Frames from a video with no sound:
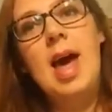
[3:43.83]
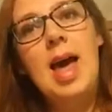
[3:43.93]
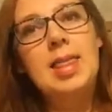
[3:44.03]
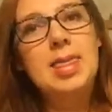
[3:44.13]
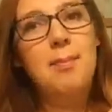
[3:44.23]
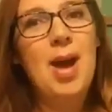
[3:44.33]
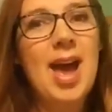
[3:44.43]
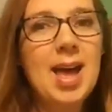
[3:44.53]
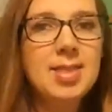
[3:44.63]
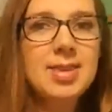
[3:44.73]
and the
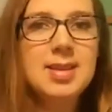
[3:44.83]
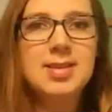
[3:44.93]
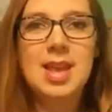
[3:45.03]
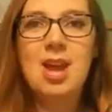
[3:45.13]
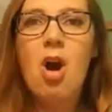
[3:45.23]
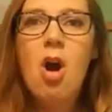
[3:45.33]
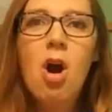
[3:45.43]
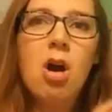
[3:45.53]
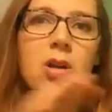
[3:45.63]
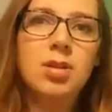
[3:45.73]
pansies and
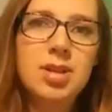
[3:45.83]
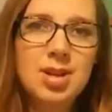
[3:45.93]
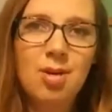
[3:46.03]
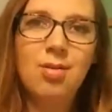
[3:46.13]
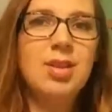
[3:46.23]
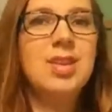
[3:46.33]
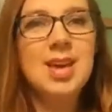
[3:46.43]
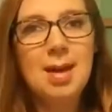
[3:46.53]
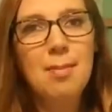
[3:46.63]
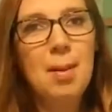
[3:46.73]
all,
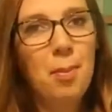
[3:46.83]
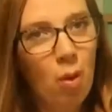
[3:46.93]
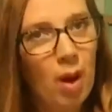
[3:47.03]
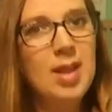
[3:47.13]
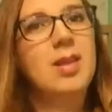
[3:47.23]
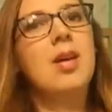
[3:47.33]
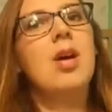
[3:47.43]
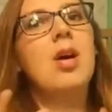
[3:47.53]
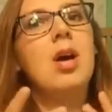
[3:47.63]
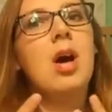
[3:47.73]
you get my point.
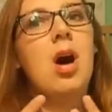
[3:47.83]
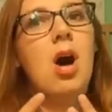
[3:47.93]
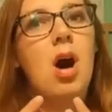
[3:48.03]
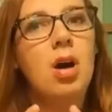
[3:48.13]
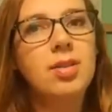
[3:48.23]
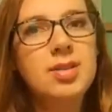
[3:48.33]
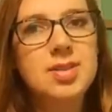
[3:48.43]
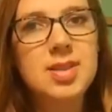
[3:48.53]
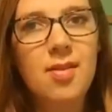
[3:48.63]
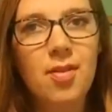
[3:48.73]
All these
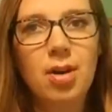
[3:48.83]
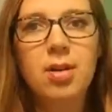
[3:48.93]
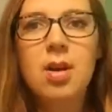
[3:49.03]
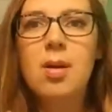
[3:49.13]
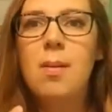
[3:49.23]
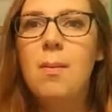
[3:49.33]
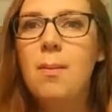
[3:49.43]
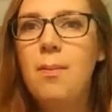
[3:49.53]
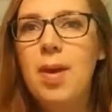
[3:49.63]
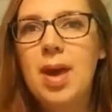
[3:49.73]
different,
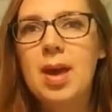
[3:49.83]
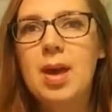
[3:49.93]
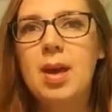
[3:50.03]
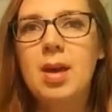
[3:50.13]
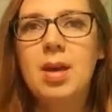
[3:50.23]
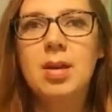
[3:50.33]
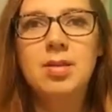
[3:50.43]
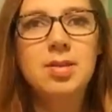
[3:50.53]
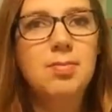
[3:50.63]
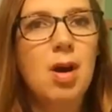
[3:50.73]
big,
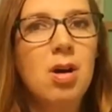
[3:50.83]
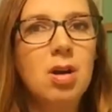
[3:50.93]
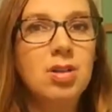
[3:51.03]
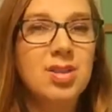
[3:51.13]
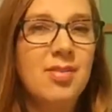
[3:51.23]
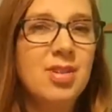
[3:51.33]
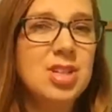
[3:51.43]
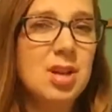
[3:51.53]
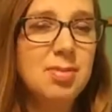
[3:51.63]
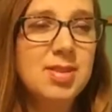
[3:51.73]
small,
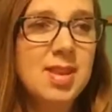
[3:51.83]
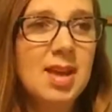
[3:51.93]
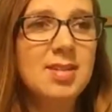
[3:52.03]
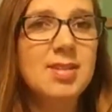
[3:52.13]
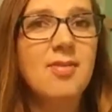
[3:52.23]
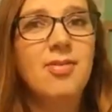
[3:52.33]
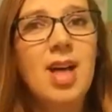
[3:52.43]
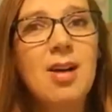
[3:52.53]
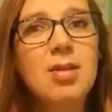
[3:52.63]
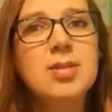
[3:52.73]
different shapes and sizes of
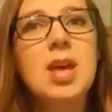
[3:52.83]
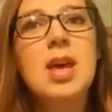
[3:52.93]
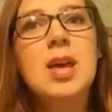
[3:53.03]
flowers